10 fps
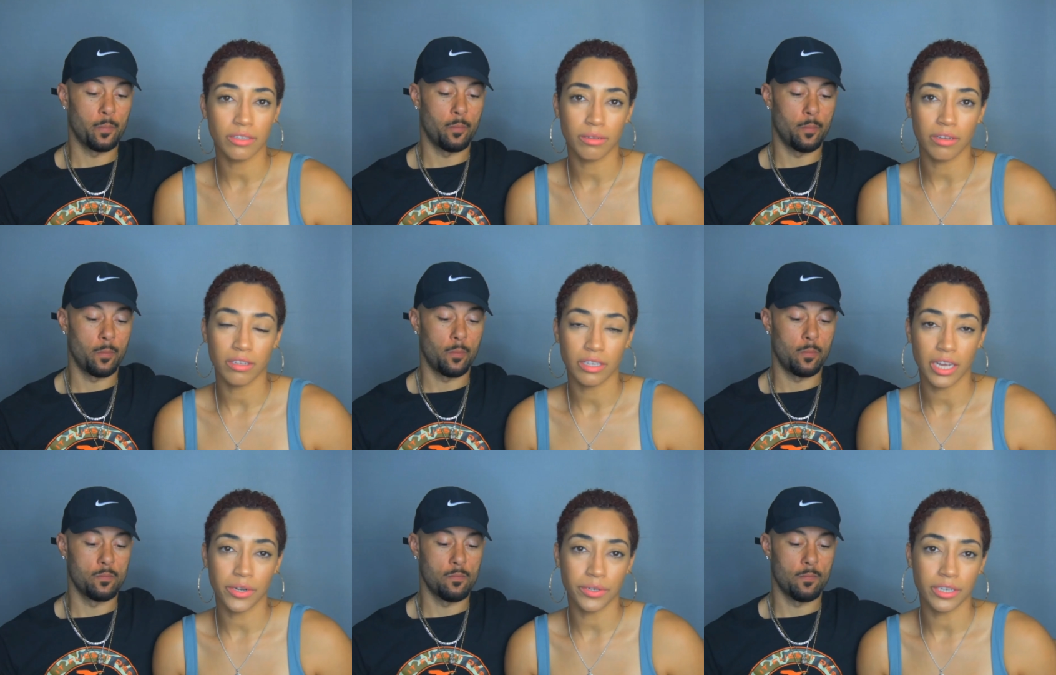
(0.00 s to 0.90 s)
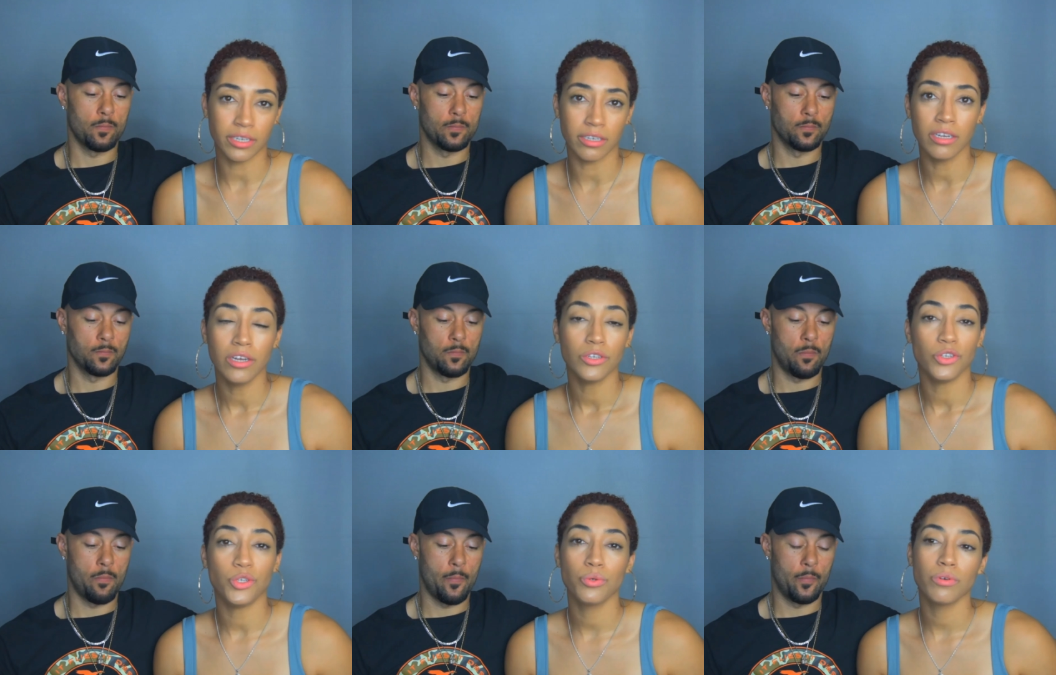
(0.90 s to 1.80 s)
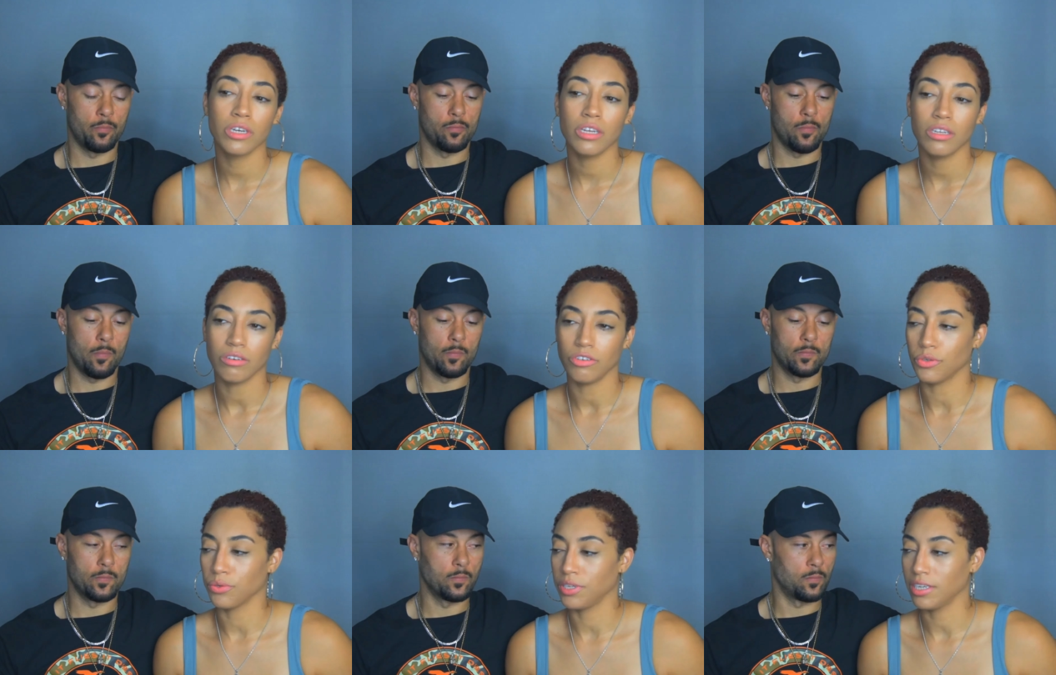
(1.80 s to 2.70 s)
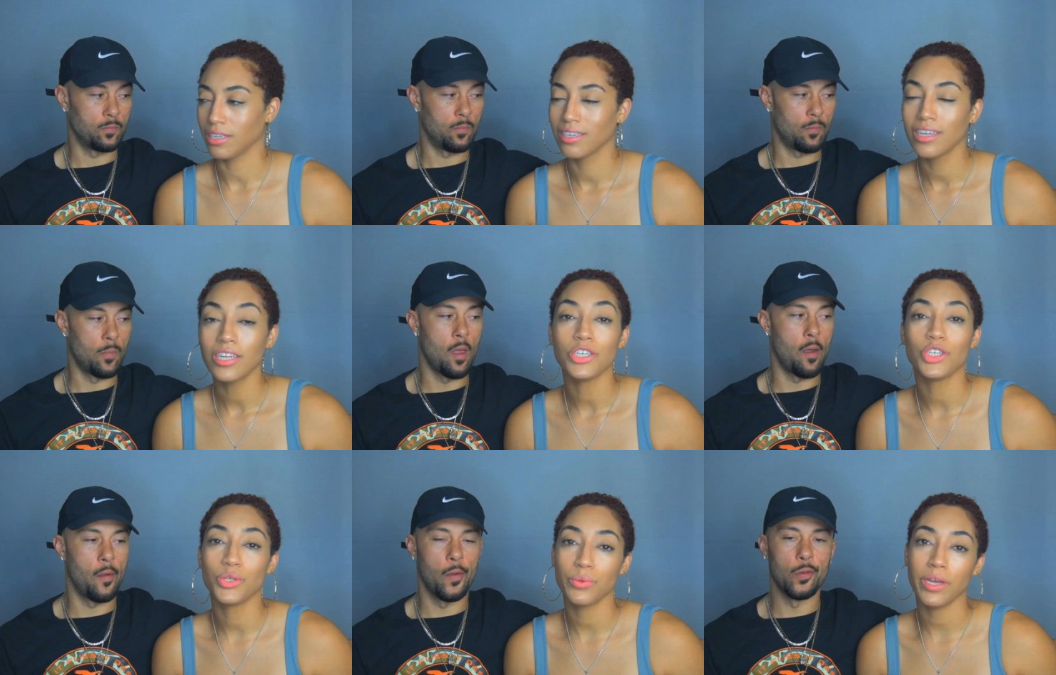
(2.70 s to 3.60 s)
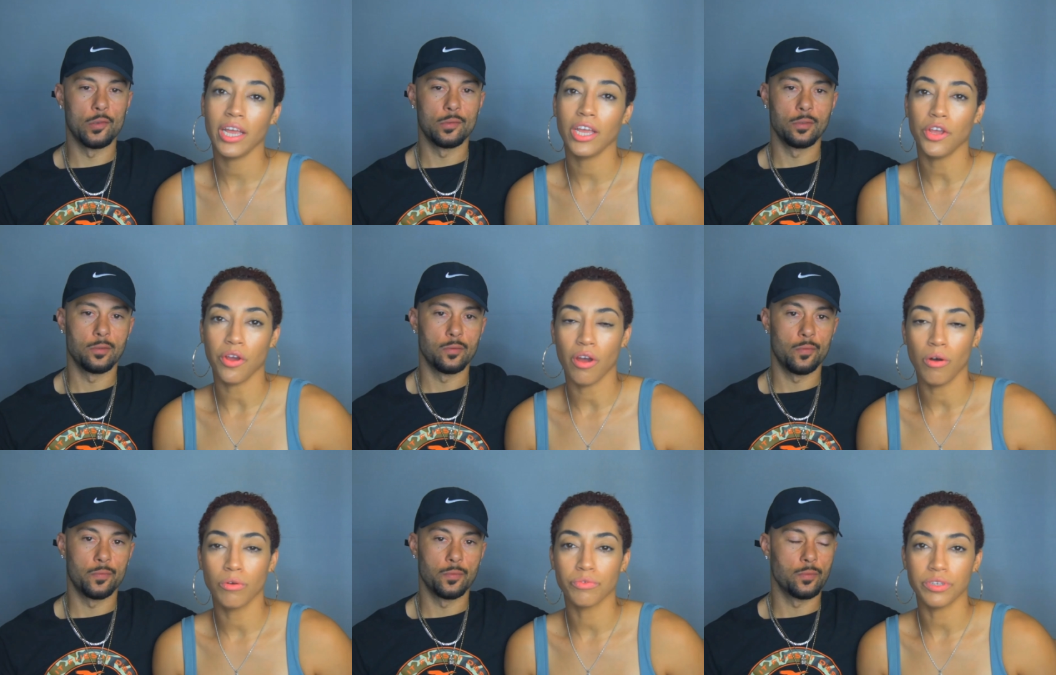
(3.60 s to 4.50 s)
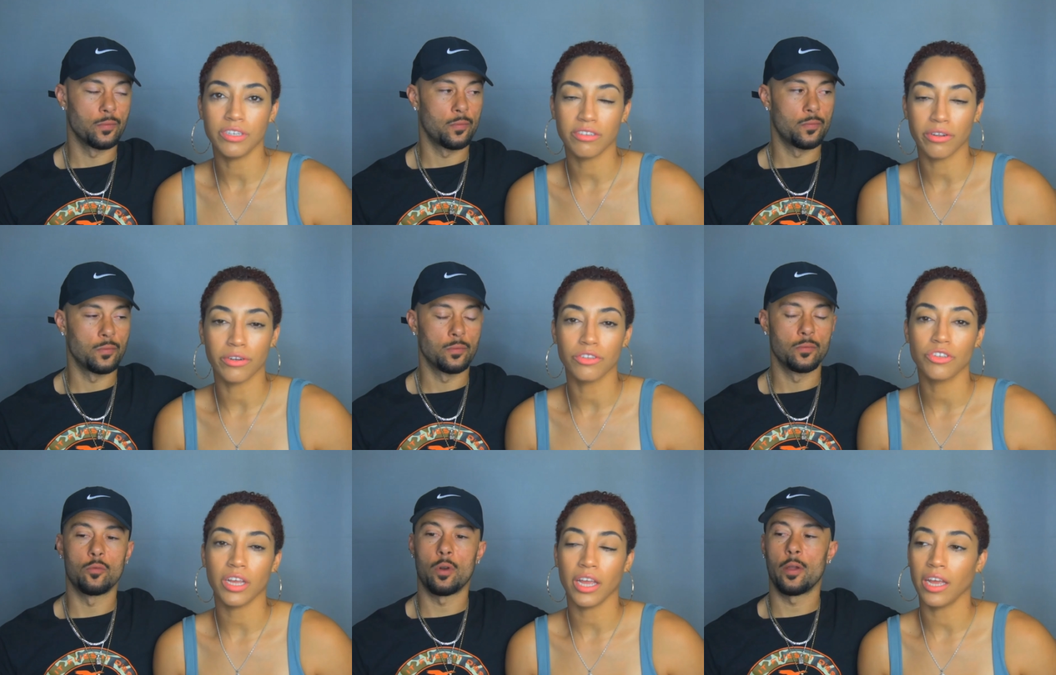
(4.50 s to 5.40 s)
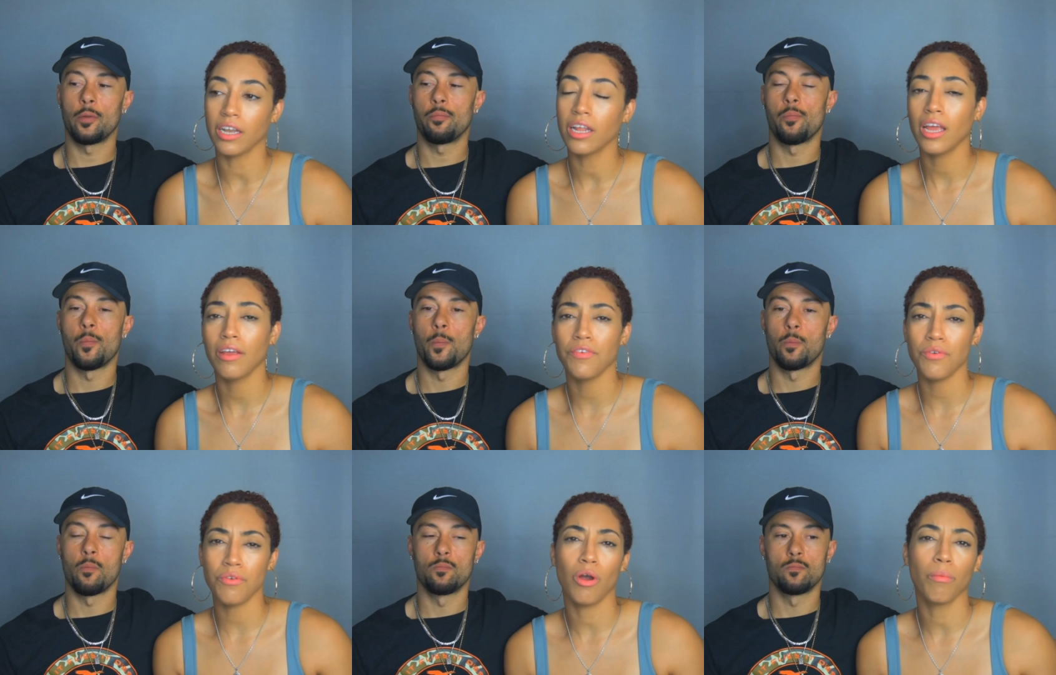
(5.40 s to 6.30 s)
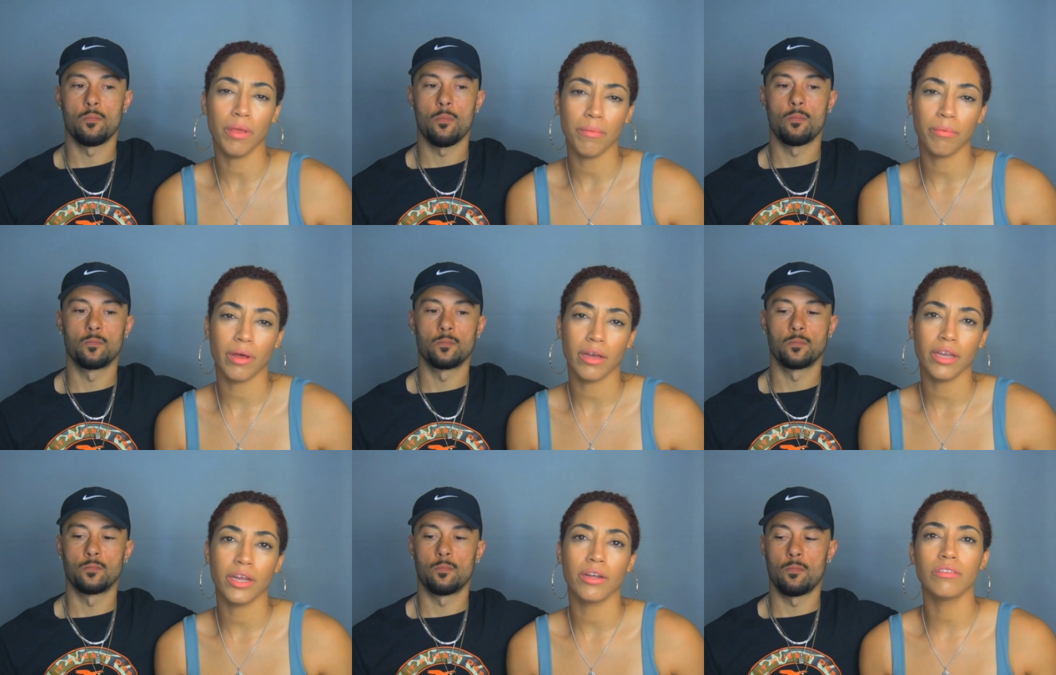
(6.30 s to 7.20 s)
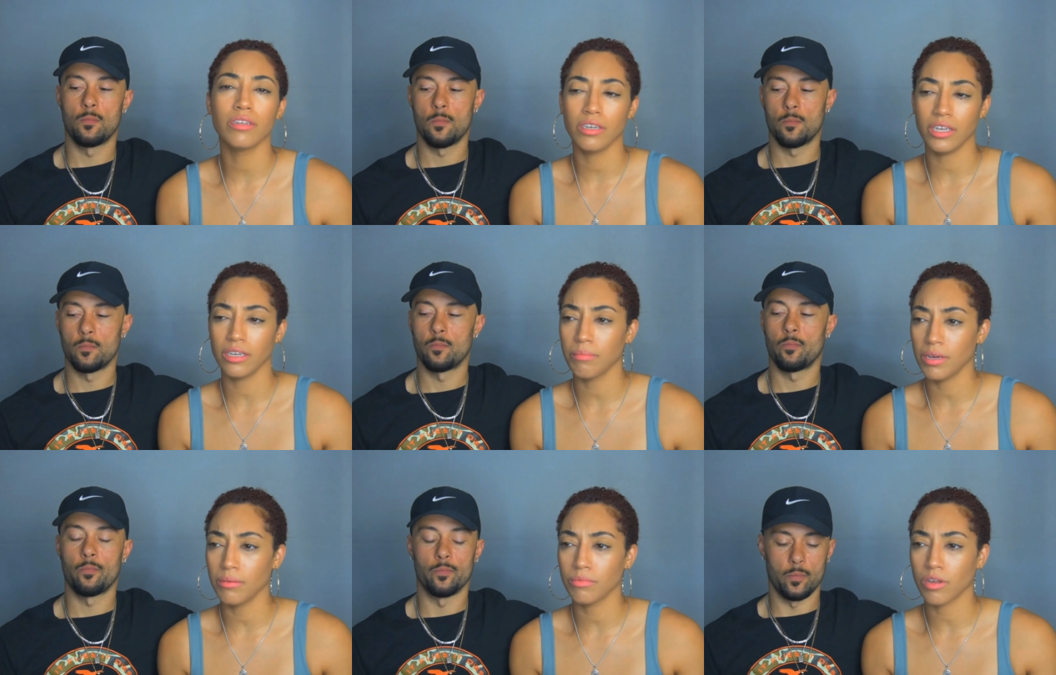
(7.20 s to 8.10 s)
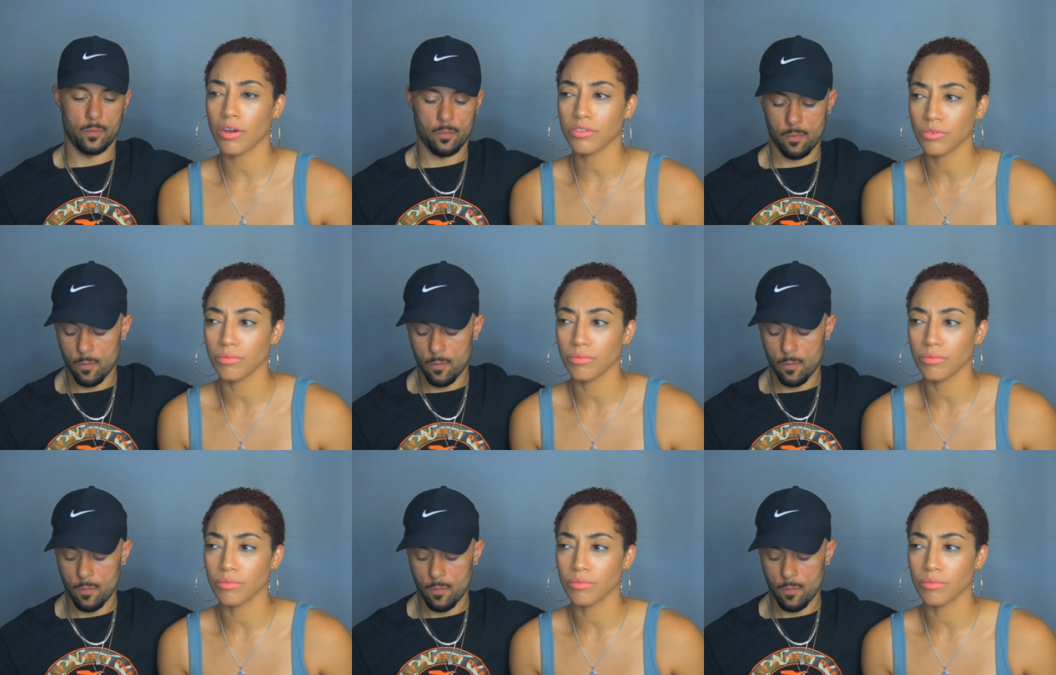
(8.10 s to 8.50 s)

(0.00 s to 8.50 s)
Speaker 1: out the, the area, do it during no. Uh-huh. doing your own research right. and if you know people out here then hit them up talk